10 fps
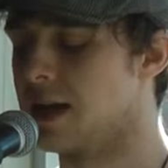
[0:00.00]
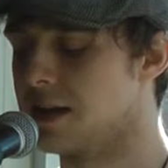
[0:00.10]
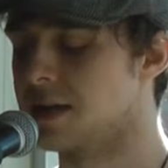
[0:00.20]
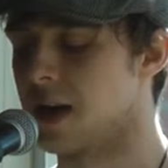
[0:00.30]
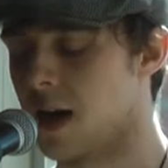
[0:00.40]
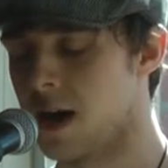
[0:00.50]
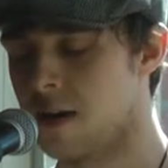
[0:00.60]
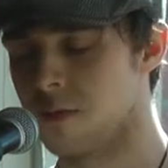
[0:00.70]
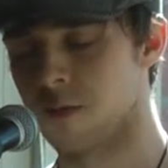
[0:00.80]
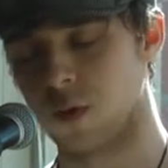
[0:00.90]
And as
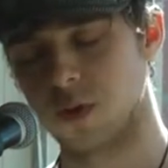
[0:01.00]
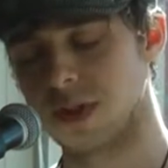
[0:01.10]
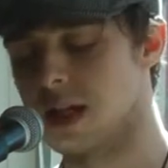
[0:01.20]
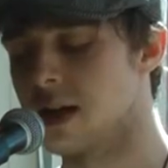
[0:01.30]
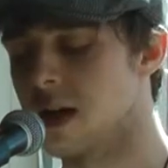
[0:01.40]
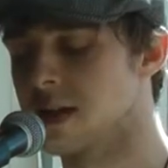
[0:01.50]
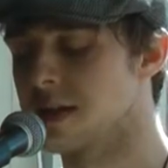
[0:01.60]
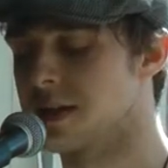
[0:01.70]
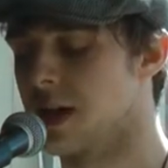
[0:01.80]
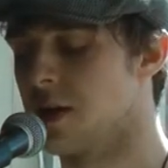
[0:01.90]
time folds in on
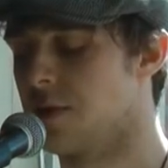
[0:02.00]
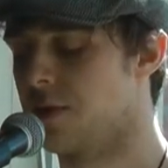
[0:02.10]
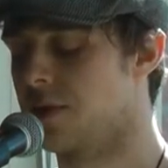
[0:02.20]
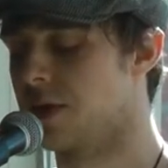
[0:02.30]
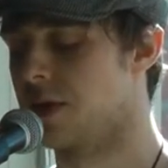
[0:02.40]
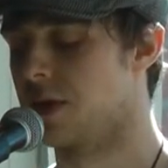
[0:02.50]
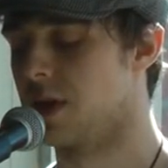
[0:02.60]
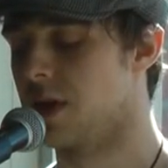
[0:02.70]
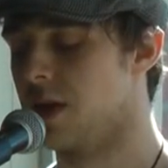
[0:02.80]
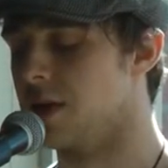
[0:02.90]
itself,
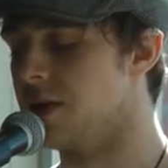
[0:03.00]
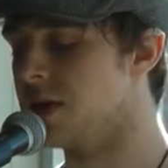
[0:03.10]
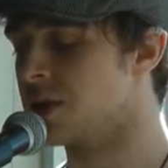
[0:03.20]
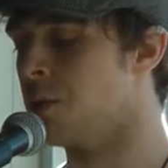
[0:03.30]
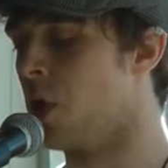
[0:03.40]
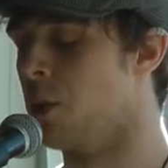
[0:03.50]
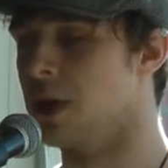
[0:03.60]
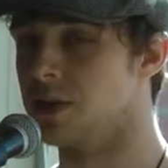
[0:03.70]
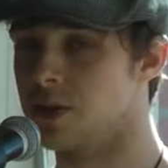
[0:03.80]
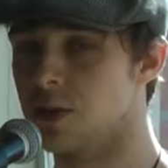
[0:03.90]
this
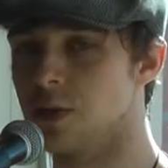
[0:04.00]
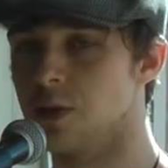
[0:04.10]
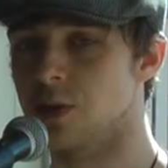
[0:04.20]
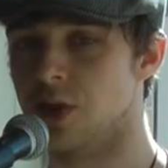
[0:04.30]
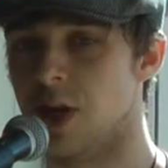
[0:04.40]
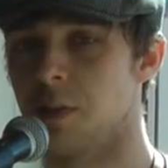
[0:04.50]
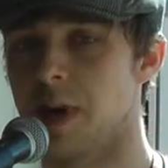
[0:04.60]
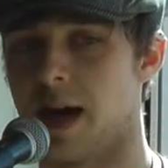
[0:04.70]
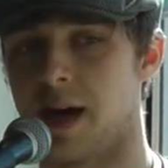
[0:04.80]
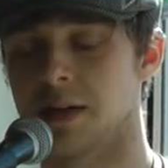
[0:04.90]
moment too shall
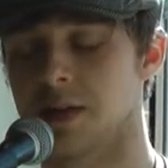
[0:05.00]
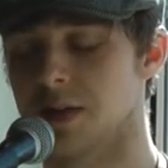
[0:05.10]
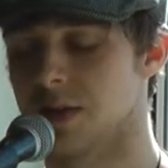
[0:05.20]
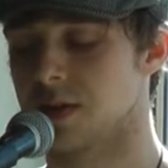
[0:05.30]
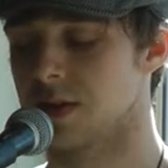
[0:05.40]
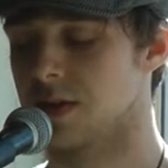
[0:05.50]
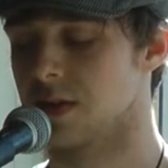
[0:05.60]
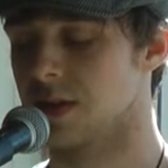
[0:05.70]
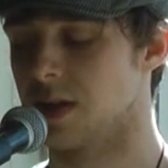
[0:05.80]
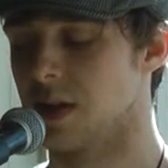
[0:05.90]
pass,
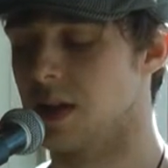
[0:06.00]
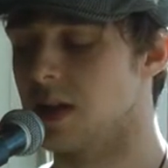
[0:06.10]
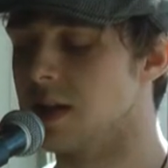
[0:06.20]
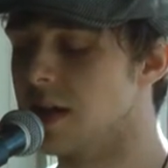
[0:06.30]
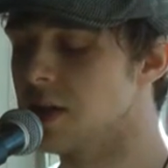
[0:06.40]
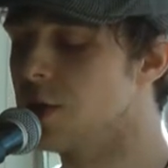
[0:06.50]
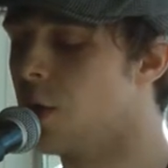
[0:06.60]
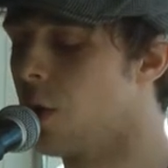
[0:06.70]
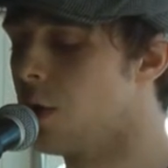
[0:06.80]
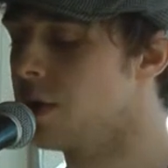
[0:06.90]
yet you
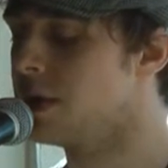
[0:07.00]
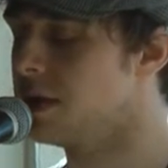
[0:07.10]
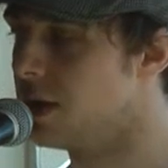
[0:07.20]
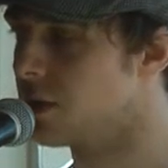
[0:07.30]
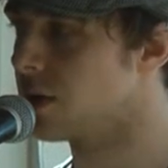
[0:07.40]
hold it